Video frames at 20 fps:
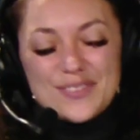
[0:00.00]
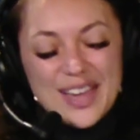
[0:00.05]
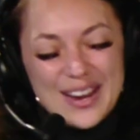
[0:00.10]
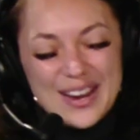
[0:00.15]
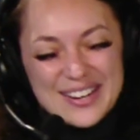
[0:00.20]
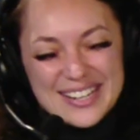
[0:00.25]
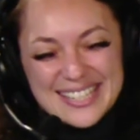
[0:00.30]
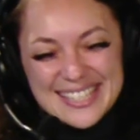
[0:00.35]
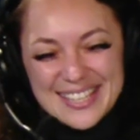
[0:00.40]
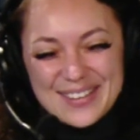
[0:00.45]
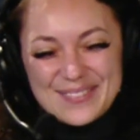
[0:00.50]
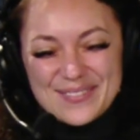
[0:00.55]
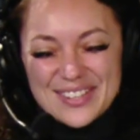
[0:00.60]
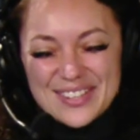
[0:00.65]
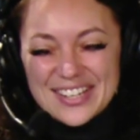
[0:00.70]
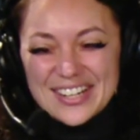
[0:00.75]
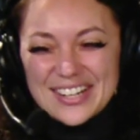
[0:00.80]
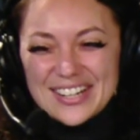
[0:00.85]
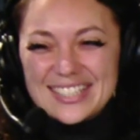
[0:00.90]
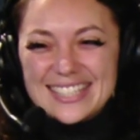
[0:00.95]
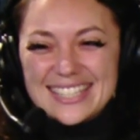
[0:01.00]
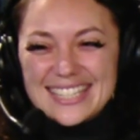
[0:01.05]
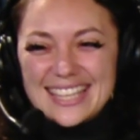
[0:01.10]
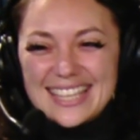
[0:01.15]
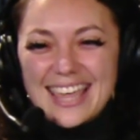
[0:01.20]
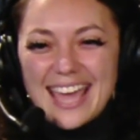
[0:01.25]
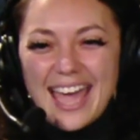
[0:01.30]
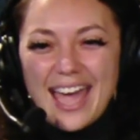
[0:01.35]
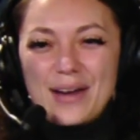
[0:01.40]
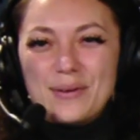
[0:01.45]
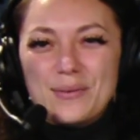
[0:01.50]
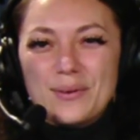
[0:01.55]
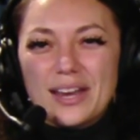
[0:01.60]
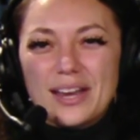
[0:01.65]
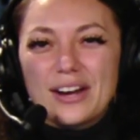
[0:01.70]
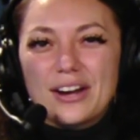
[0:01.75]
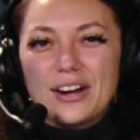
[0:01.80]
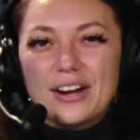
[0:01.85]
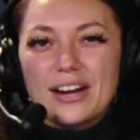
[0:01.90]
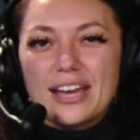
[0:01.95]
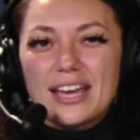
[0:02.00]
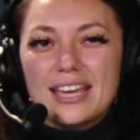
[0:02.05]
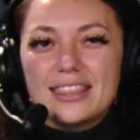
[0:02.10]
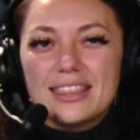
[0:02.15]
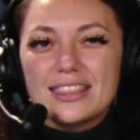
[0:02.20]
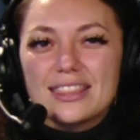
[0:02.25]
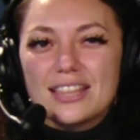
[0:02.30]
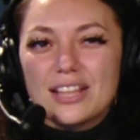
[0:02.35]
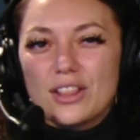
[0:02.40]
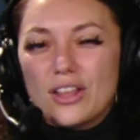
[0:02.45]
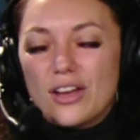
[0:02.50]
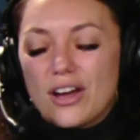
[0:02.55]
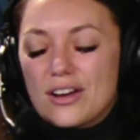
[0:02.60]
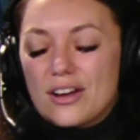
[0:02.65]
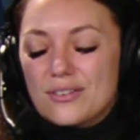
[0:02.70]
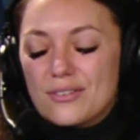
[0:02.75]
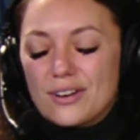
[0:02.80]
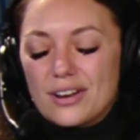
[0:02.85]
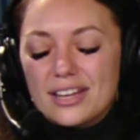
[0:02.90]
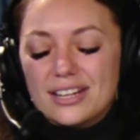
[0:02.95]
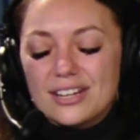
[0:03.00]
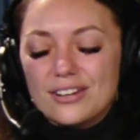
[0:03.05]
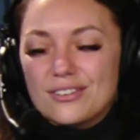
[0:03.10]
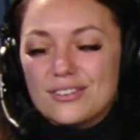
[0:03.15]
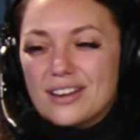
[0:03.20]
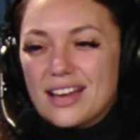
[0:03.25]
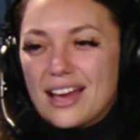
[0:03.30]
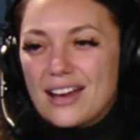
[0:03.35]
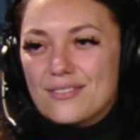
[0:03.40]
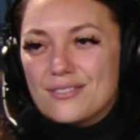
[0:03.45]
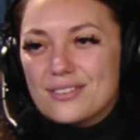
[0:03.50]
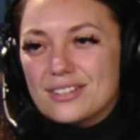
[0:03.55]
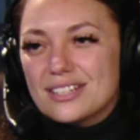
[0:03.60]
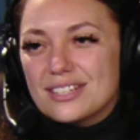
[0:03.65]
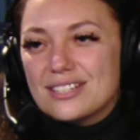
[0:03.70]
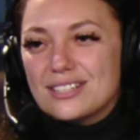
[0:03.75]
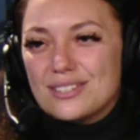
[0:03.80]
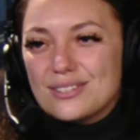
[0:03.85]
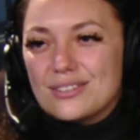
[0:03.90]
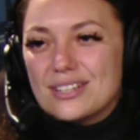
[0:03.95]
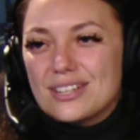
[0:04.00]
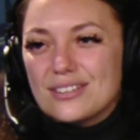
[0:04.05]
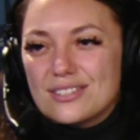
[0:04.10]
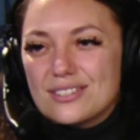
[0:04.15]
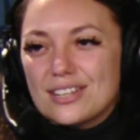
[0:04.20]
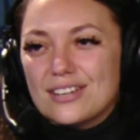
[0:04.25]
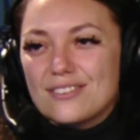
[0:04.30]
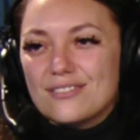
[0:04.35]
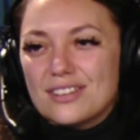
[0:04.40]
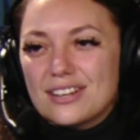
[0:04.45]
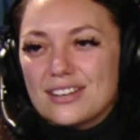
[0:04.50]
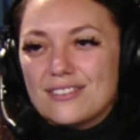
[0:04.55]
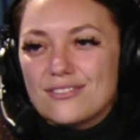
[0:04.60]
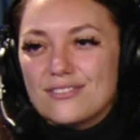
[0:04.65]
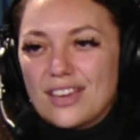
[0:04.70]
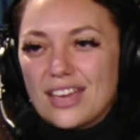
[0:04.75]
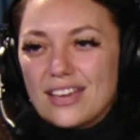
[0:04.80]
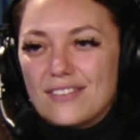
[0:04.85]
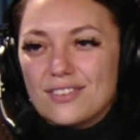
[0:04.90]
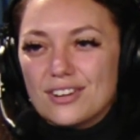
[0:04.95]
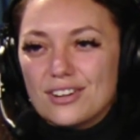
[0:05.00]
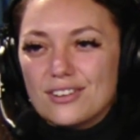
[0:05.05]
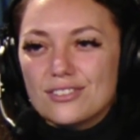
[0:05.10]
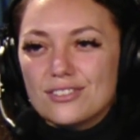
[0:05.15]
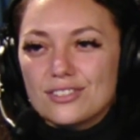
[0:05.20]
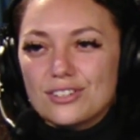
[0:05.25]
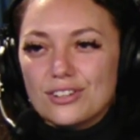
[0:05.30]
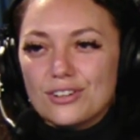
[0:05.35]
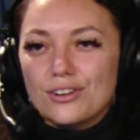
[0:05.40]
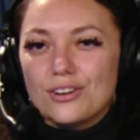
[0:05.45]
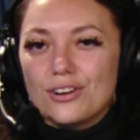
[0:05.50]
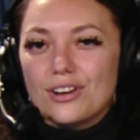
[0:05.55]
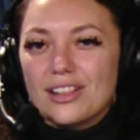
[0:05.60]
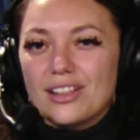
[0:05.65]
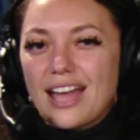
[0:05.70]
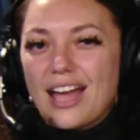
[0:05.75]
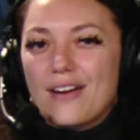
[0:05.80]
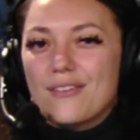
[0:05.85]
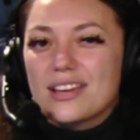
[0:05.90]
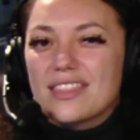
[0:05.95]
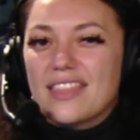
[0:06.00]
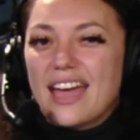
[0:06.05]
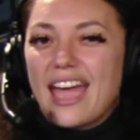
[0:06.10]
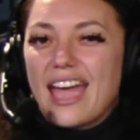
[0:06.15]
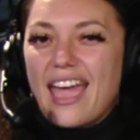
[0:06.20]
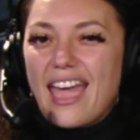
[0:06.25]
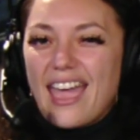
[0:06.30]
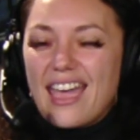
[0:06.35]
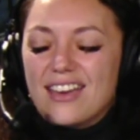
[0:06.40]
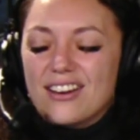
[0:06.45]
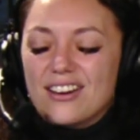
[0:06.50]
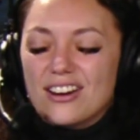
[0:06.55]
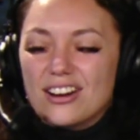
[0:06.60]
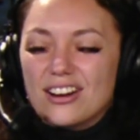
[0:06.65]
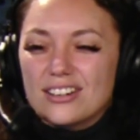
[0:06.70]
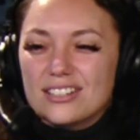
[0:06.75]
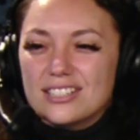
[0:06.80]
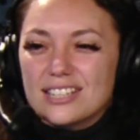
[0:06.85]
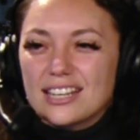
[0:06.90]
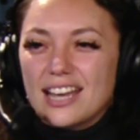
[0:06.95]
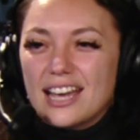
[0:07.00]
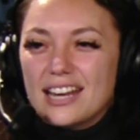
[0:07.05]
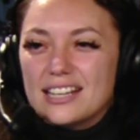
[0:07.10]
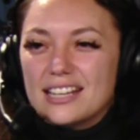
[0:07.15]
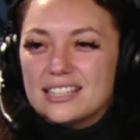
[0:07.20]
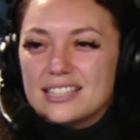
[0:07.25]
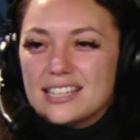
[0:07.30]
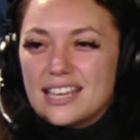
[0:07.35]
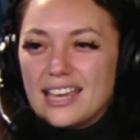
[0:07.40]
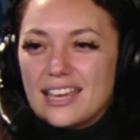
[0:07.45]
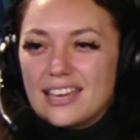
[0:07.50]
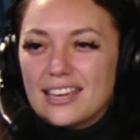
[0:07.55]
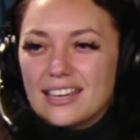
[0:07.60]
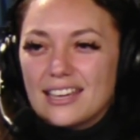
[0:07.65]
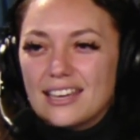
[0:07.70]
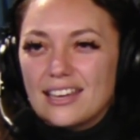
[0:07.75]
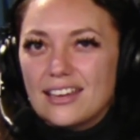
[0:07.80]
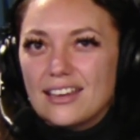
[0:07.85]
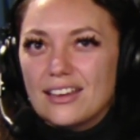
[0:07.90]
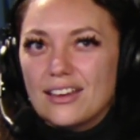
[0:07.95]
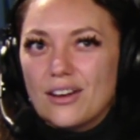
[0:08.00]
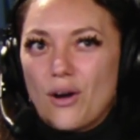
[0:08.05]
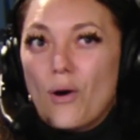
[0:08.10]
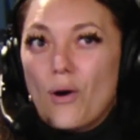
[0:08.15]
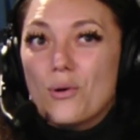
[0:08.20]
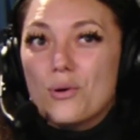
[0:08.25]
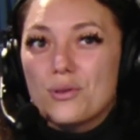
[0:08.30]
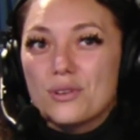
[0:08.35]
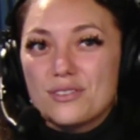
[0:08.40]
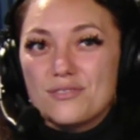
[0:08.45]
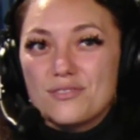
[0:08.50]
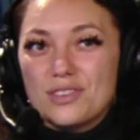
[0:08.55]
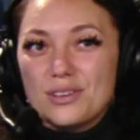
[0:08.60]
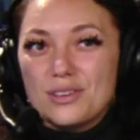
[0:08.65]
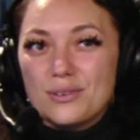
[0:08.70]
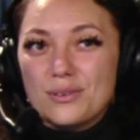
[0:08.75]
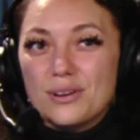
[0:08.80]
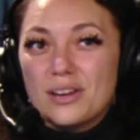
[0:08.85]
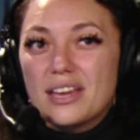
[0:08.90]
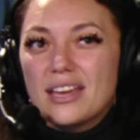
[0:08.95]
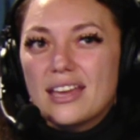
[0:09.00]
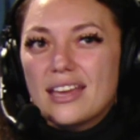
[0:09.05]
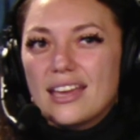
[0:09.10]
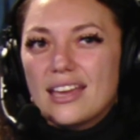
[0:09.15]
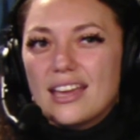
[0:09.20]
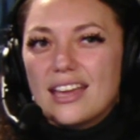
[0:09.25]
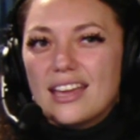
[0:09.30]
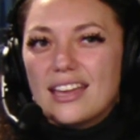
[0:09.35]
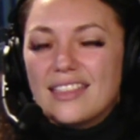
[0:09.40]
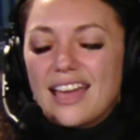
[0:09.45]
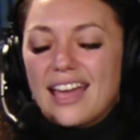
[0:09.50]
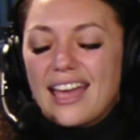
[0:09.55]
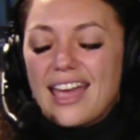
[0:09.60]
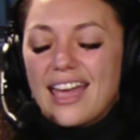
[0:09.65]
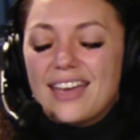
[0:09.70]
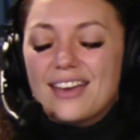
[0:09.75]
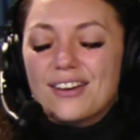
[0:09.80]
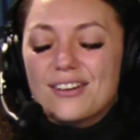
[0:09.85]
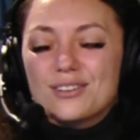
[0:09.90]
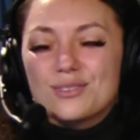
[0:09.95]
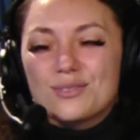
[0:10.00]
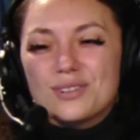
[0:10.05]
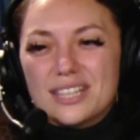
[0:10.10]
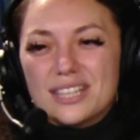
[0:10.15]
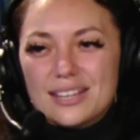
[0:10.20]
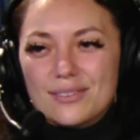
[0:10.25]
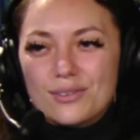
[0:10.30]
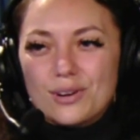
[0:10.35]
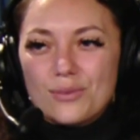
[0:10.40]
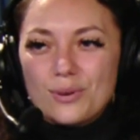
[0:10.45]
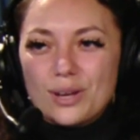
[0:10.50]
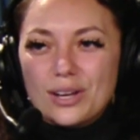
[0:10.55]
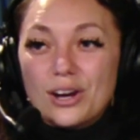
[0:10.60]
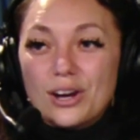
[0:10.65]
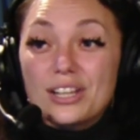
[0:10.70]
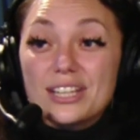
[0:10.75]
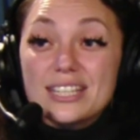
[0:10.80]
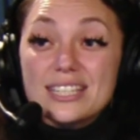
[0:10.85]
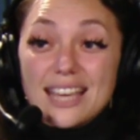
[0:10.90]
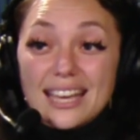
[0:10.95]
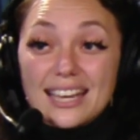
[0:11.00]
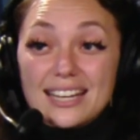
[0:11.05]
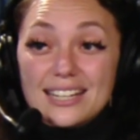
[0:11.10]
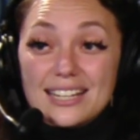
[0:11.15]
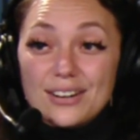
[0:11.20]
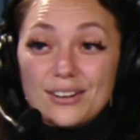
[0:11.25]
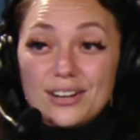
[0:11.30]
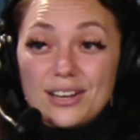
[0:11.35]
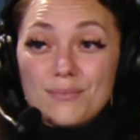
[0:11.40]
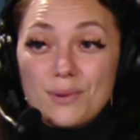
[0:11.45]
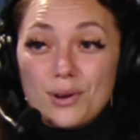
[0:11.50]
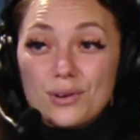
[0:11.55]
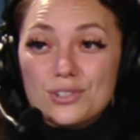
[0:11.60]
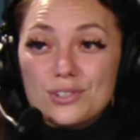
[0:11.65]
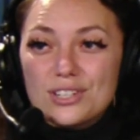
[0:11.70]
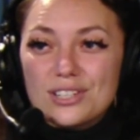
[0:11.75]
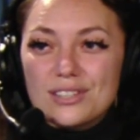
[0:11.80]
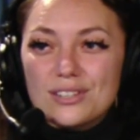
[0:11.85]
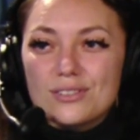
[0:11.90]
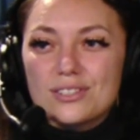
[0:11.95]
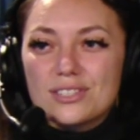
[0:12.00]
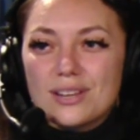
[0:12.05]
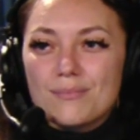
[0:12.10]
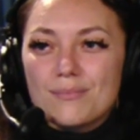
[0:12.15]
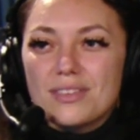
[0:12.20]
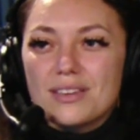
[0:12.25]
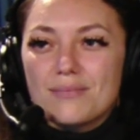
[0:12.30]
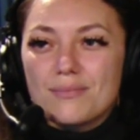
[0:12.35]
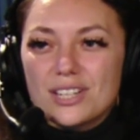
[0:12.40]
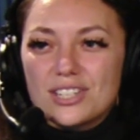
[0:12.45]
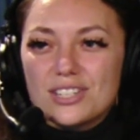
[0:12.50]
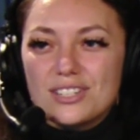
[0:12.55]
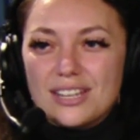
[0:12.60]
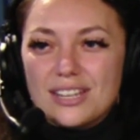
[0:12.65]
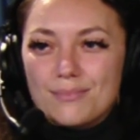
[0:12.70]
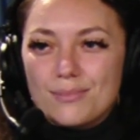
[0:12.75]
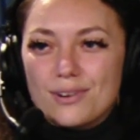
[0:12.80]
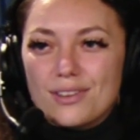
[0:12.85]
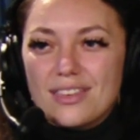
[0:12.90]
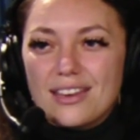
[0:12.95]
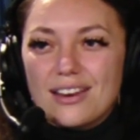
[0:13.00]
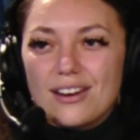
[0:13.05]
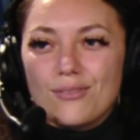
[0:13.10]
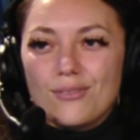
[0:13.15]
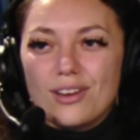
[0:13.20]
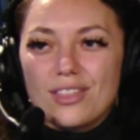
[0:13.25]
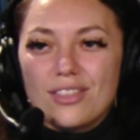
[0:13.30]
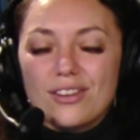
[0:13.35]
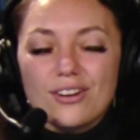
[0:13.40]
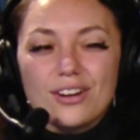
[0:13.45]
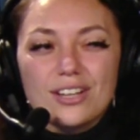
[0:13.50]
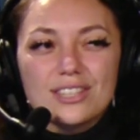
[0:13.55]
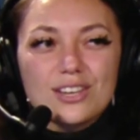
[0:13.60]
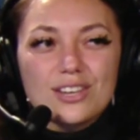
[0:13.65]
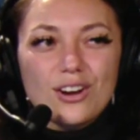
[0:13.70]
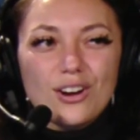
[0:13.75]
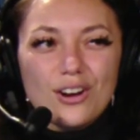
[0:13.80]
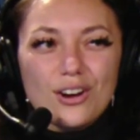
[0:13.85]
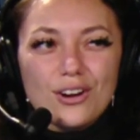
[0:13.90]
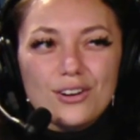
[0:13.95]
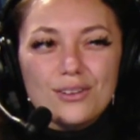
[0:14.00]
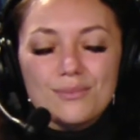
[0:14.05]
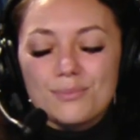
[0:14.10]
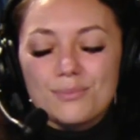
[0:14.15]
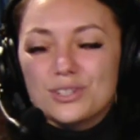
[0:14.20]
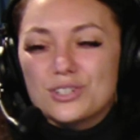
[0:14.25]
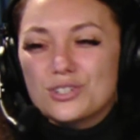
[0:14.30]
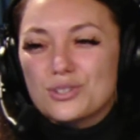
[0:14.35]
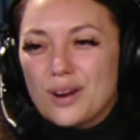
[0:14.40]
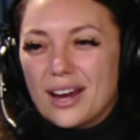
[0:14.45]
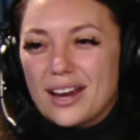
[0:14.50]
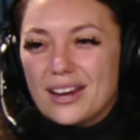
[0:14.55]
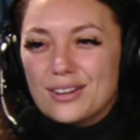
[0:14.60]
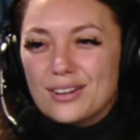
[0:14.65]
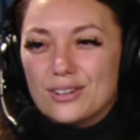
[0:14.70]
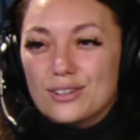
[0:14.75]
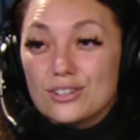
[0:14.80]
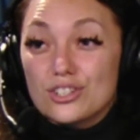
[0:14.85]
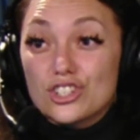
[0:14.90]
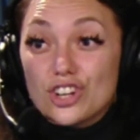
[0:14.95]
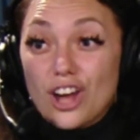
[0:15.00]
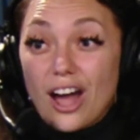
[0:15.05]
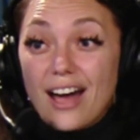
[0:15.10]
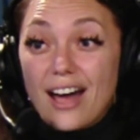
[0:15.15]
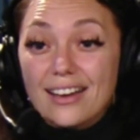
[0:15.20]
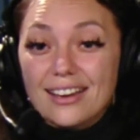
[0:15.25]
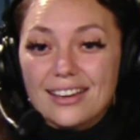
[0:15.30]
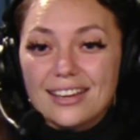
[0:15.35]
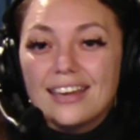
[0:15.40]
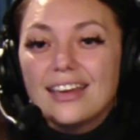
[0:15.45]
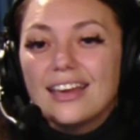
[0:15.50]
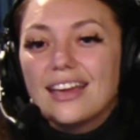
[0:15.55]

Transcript: very similar to that, where in the long run, you're not really doing yourself any favors. You're allowing that anger to kind of take hold of you. And that anger is really what we call a secondary emotion. There's something much deeper there, whether it's hurt, betrayal, shock.